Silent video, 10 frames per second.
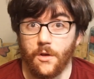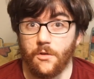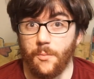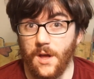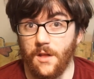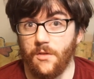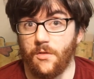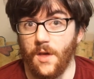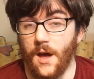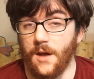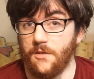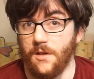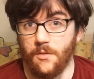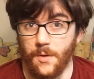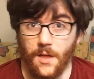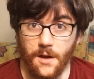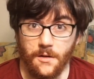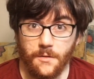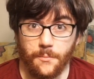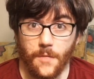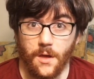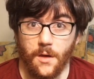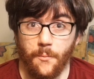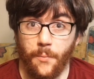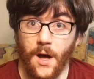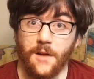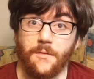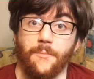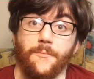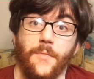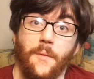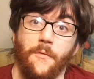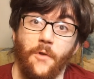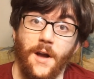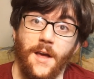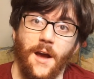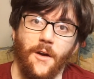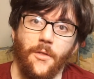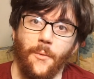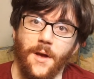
which means that she needs to be lightened. But red hair dye,